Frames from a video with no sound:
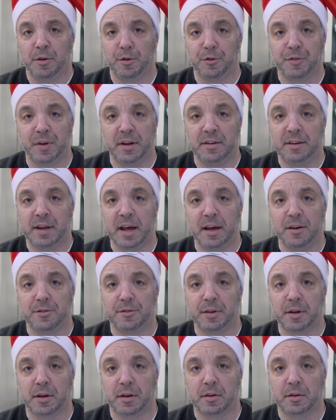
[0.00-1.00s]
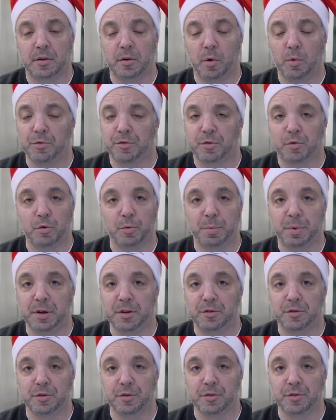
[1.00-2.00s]
fantastic old school
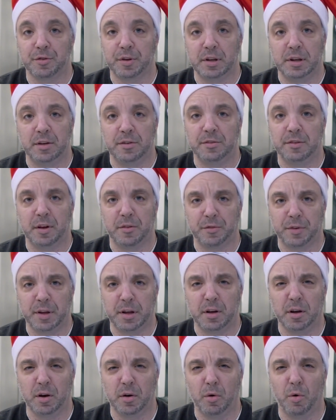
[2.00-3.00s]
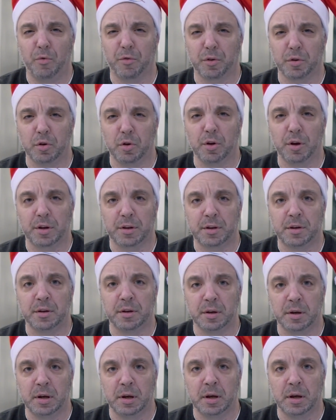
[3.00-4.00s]
pitchers. And he's definitely overlooked,
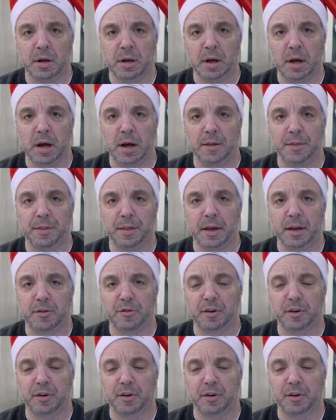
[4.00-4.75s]
I think.